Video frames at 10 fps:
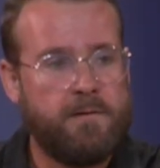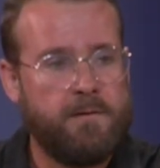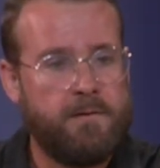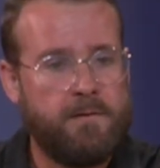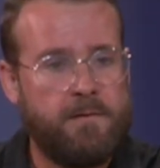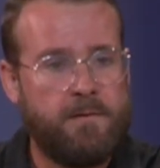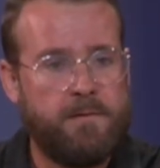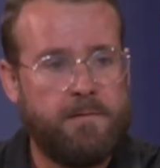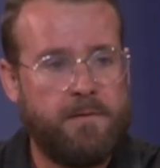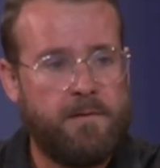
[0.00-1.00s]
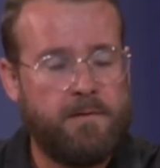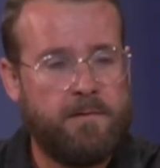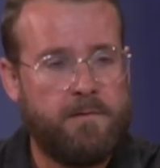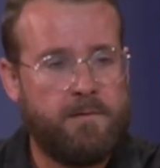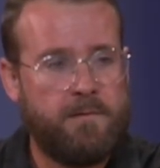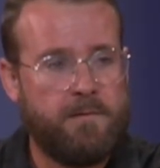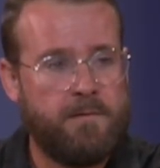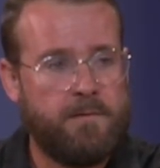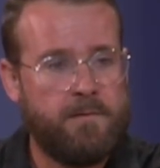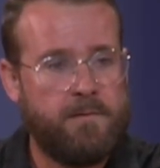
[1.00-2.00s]

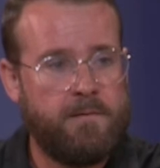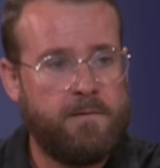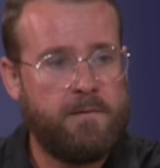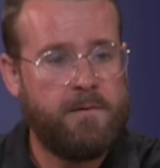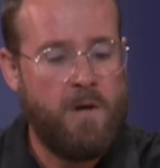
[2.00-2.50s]
(no one is talking)